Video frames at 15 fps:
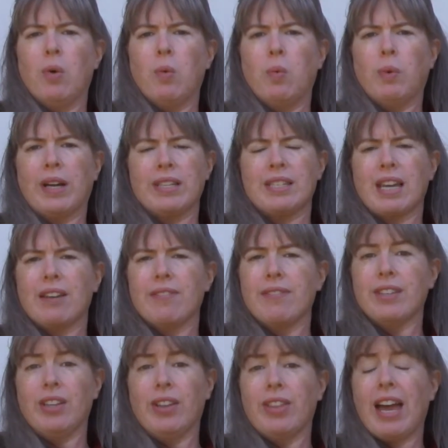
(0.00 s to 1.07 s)
Once I
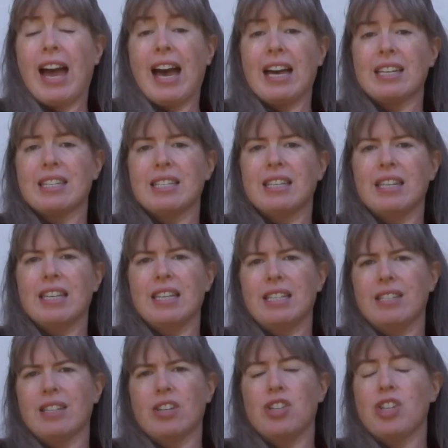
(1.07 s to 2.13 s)
feel that
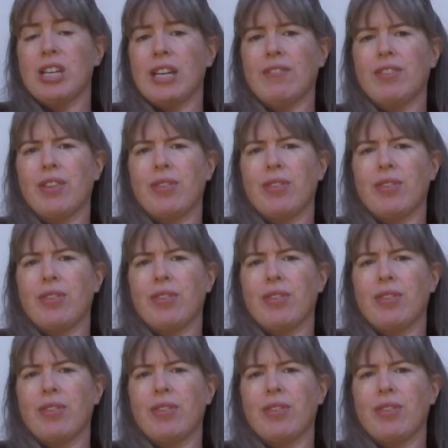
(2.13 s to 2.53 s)
he's achieved the